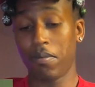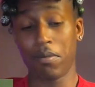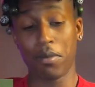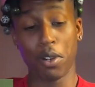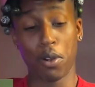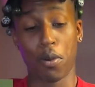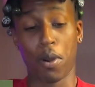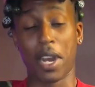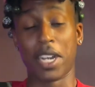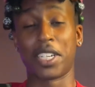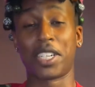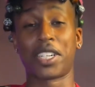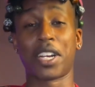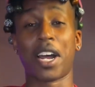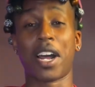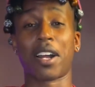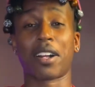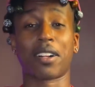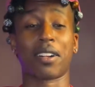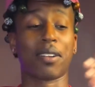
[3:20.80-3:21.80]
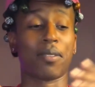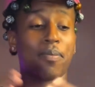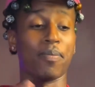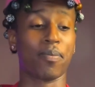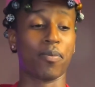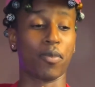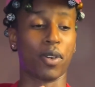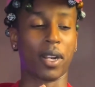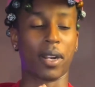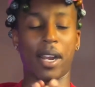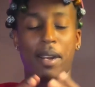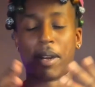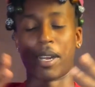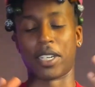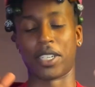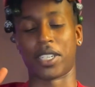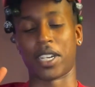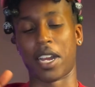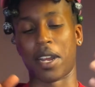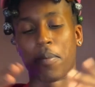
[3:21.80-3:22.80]
quite shocked. Well, not
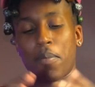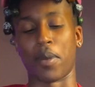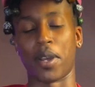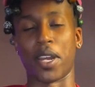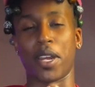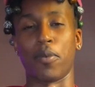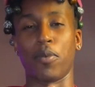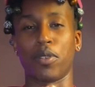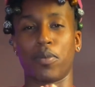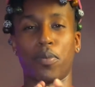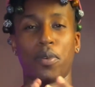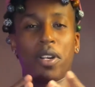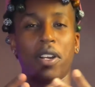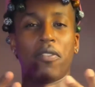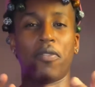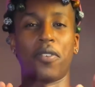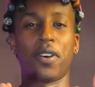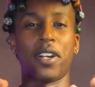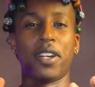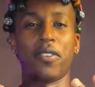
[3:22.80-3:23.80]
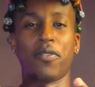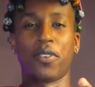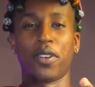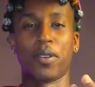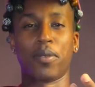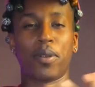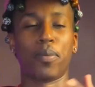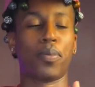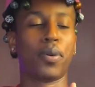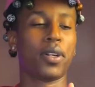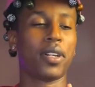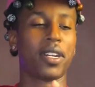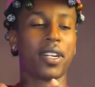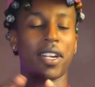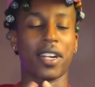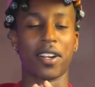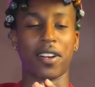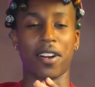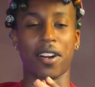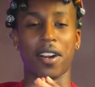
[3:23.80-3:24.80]
shocked, but it was pretty funny for them to put it
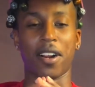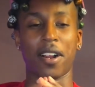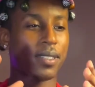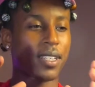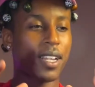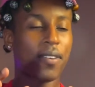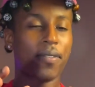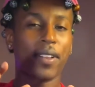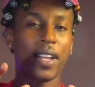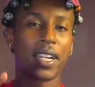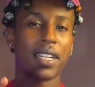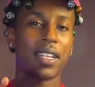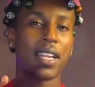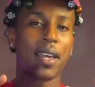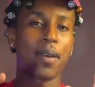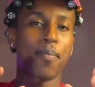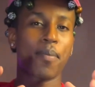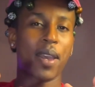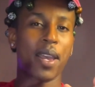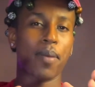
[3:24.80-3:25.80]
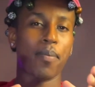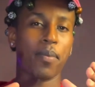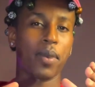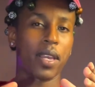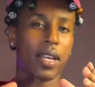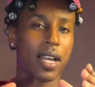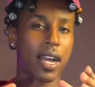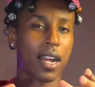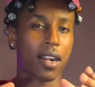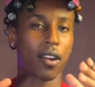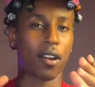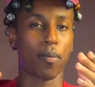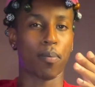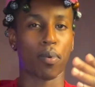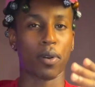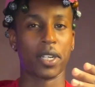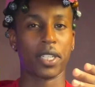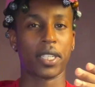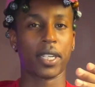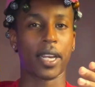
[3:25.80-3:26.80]
in there. Stuff like that made me kind of
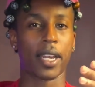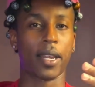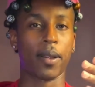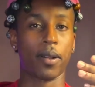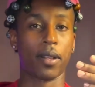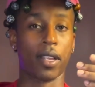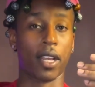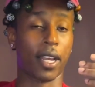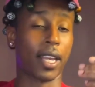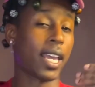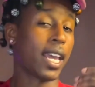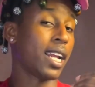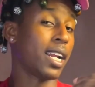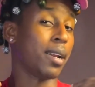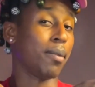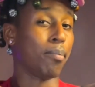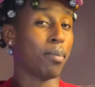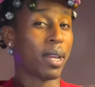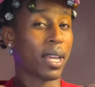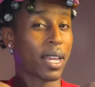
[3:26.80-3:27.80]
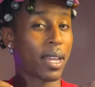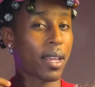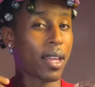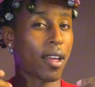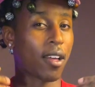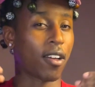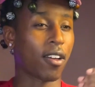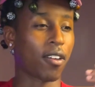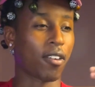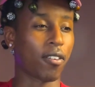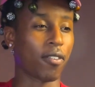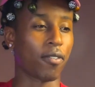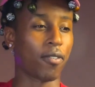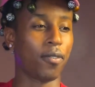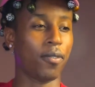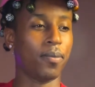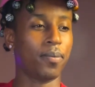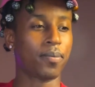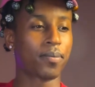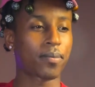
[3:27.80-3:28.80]
appreciate the kid in me of
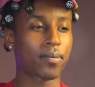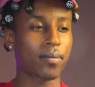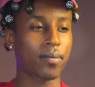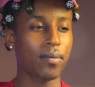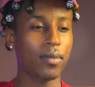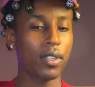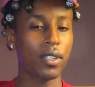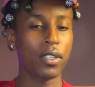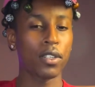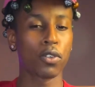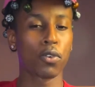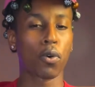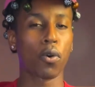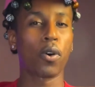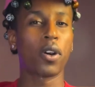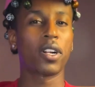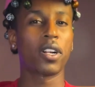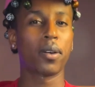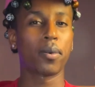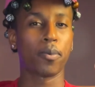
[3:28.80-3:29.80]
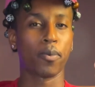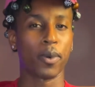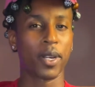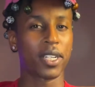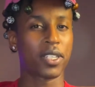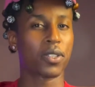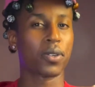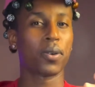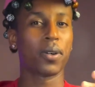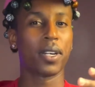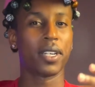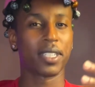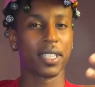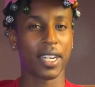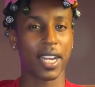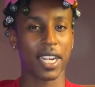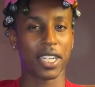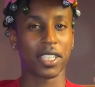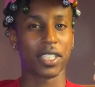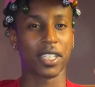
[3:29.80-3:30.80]
growing up with toys and
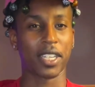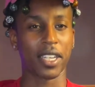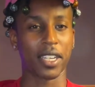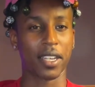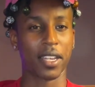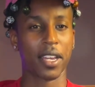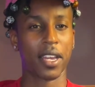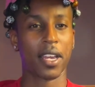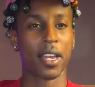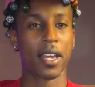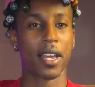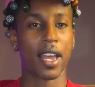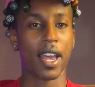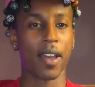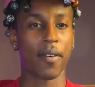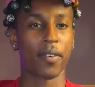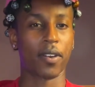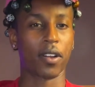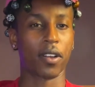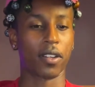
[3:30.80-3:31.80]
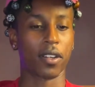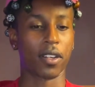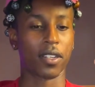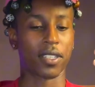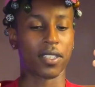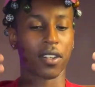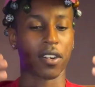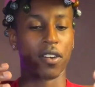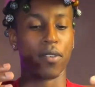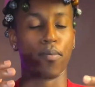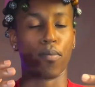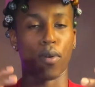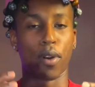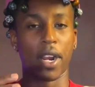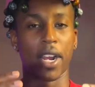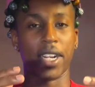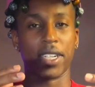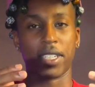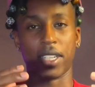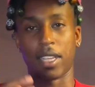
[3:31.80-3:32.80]
actually having a certain
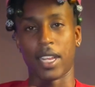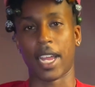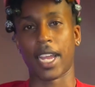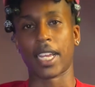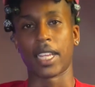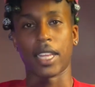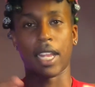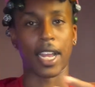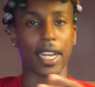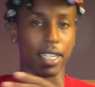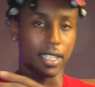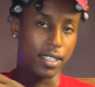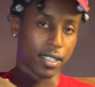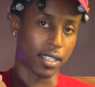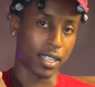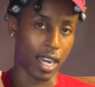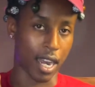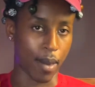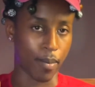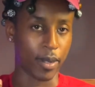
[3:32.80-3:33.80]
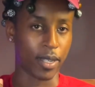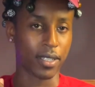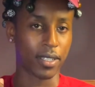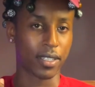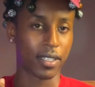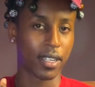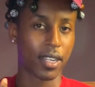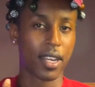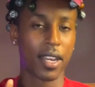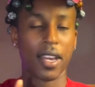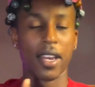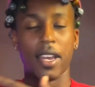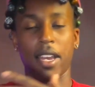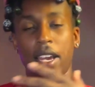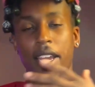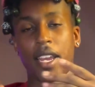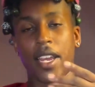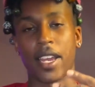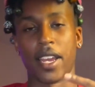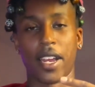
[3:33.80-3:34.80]
brand to like Thomas,
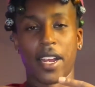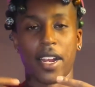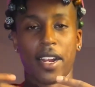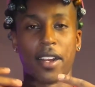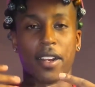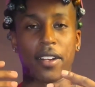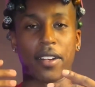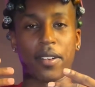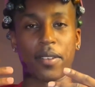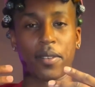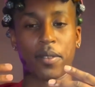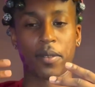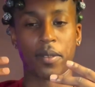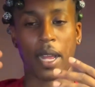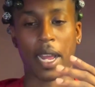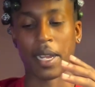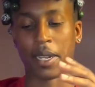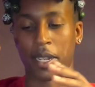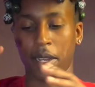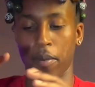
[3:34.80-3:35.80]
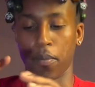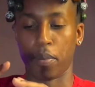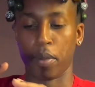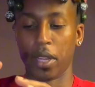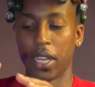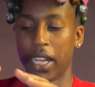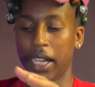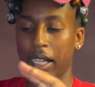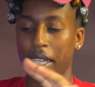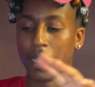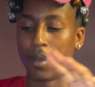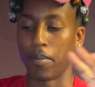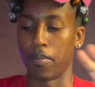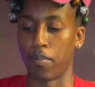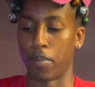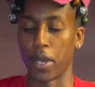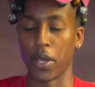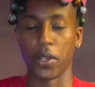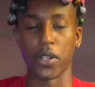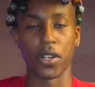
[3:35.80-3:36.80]
and like completely
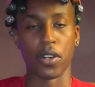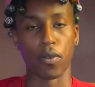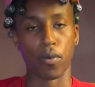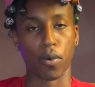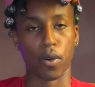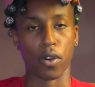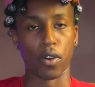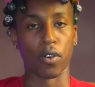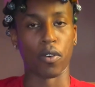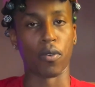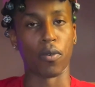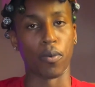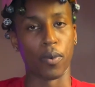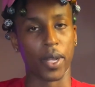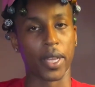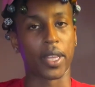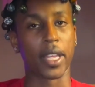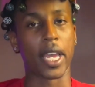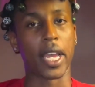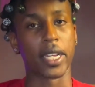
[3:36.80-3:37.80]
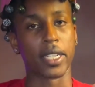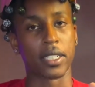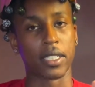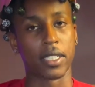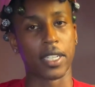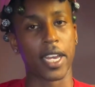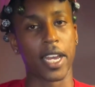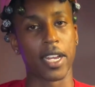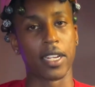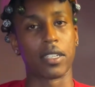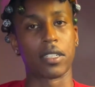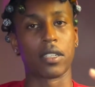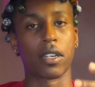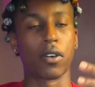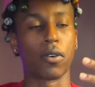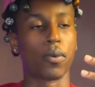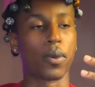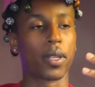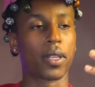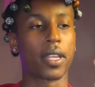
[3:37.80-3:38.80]
building a world with that set.
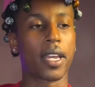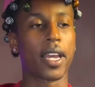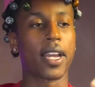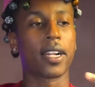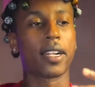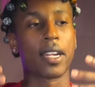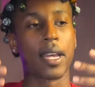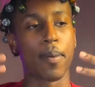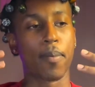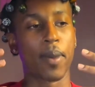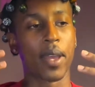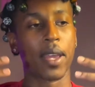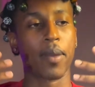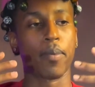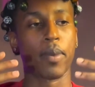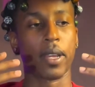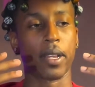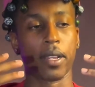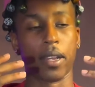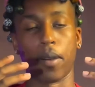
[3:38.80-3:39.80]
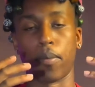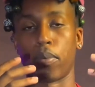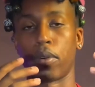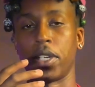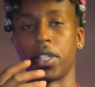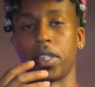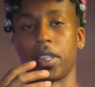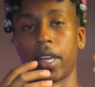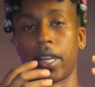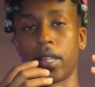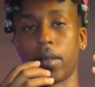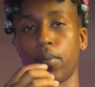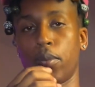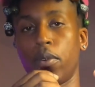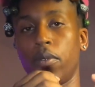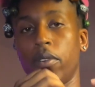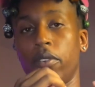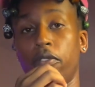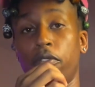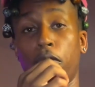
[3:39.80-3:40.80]
So with that made me appreciate the
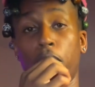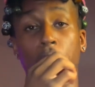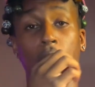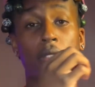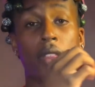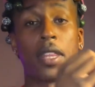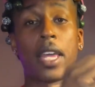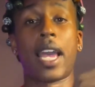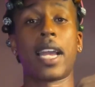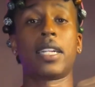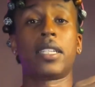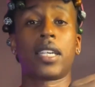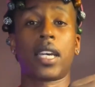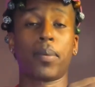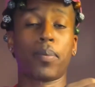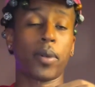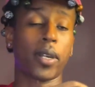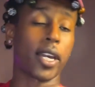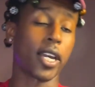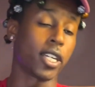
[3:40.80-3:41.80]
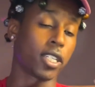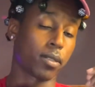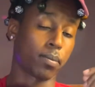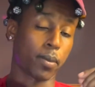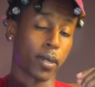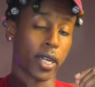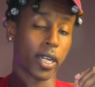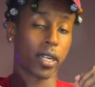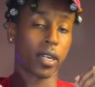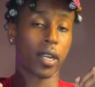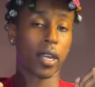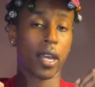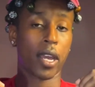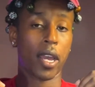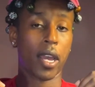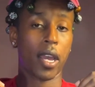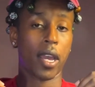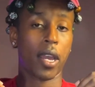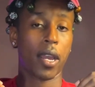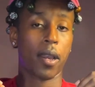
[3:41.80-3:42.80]
movie for that type of aspect.
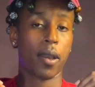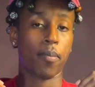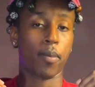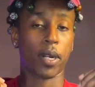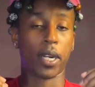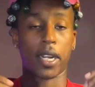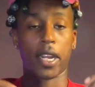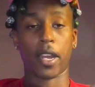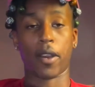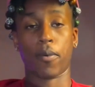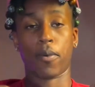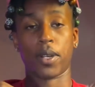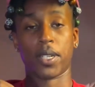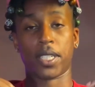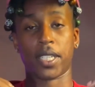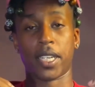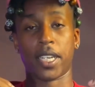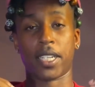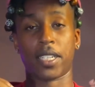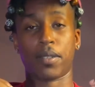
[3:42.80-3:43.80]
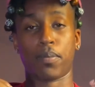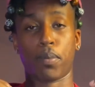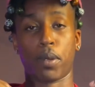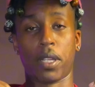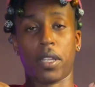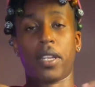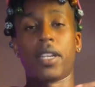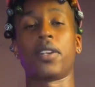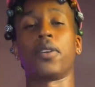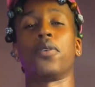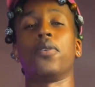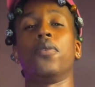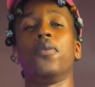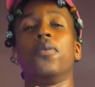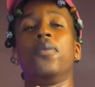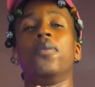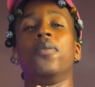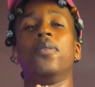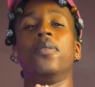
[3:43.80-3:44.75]
But again, once it gets political,